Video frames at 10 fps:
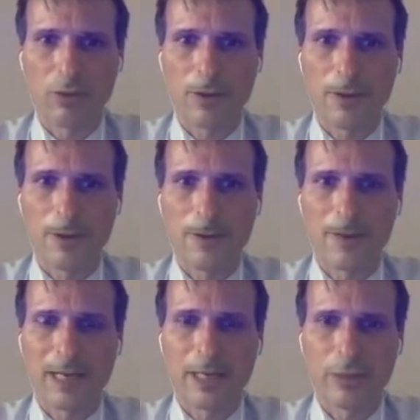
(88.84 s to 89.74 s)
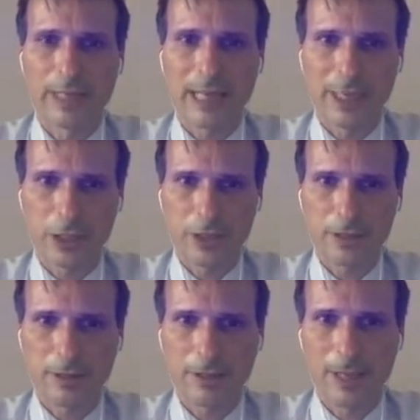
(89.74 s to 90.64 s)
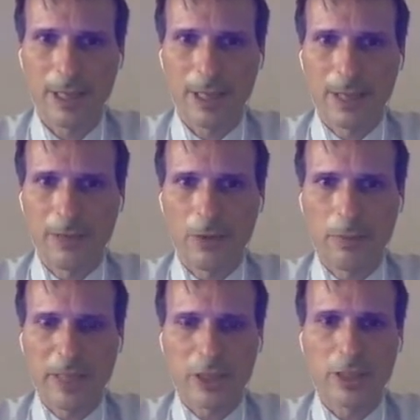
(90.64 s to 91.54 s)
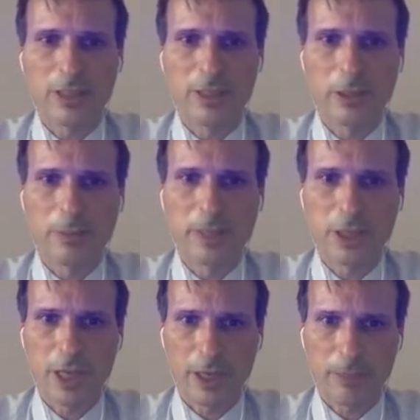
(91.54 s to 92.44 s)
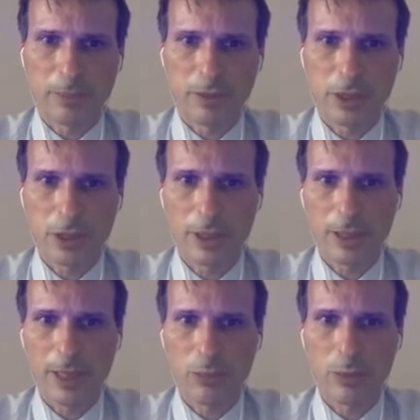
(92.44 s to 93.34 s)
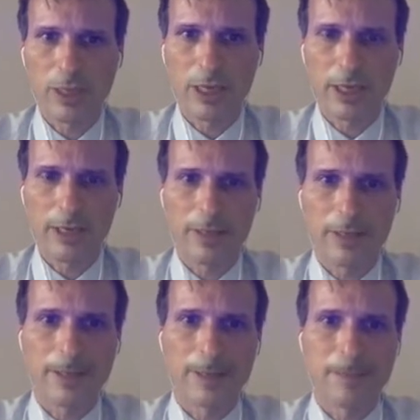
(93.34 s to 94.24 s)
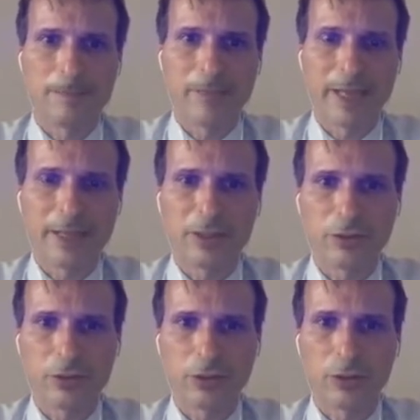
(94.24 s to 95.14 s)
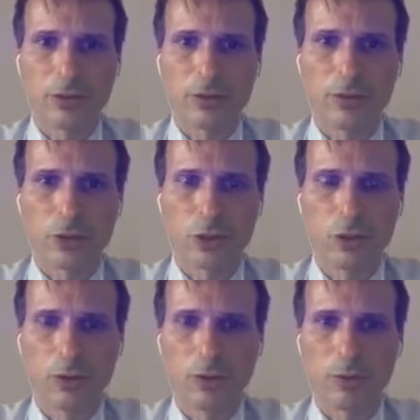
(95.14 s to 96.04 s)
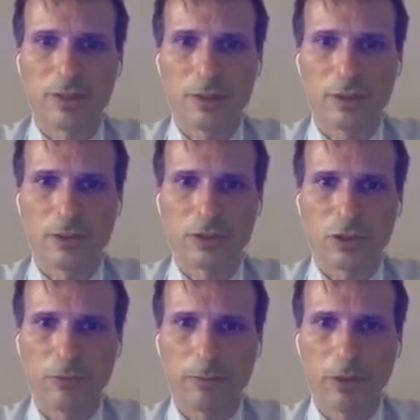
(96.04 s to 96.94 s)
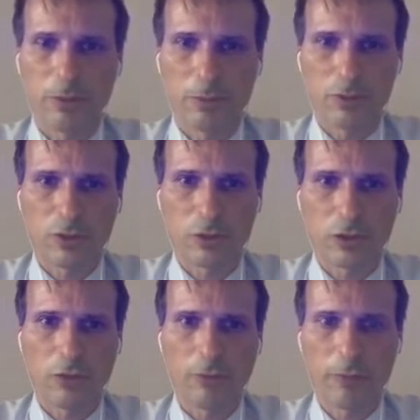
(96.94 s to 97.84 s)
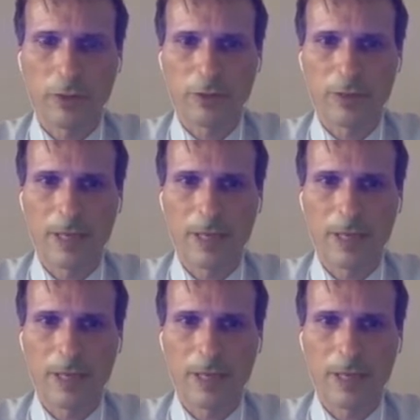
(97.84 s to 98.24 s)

glenoid lesions. The patient is in a big chair position, and we're gonna enter the shoulder with a soft point, posterior soft point.